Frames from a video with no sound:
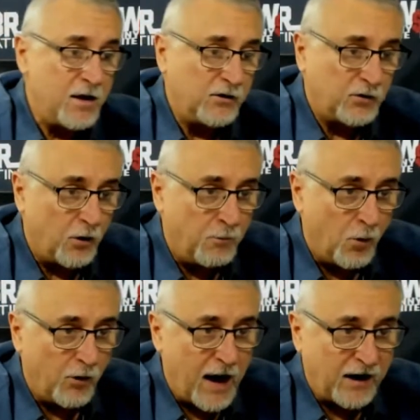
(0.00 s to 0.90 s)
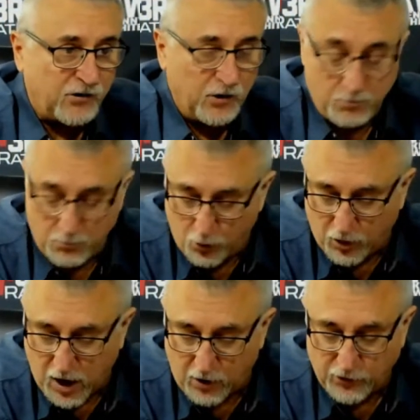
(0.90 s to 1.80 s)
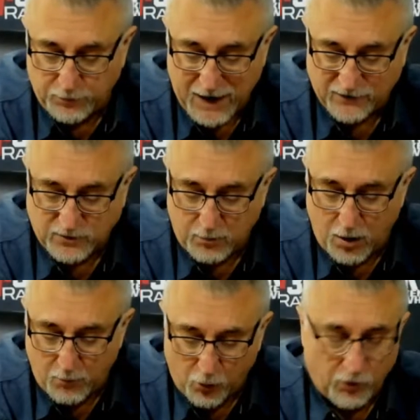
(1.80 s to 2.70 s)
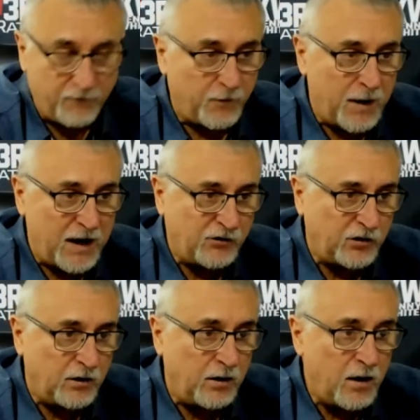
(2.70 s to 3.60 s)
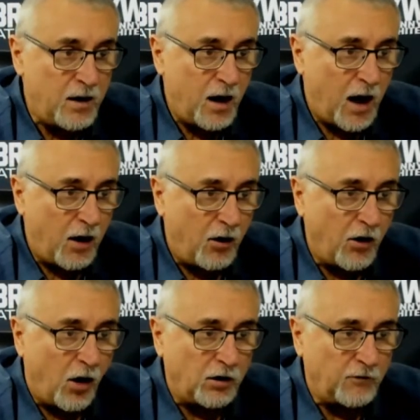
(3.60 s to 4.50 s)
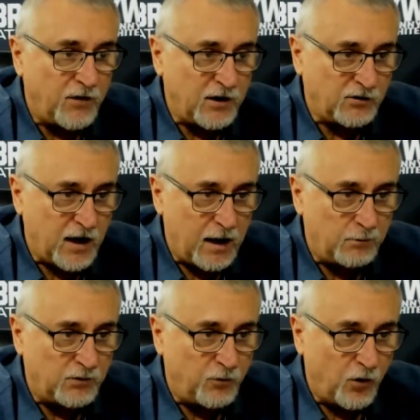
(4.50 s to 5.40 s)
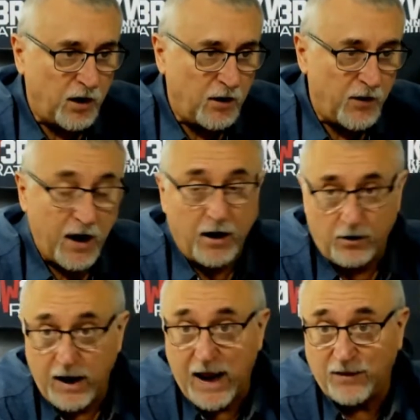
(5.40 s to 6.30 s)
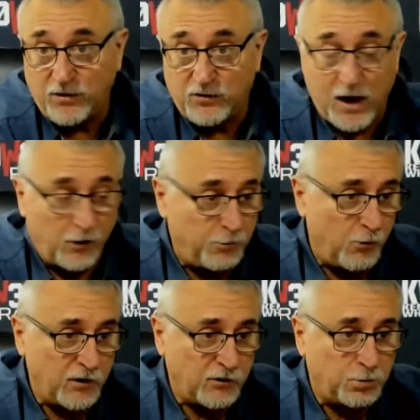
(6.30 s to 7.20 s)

So more action, more college basketball, more information on all of these games for you there at the South Point.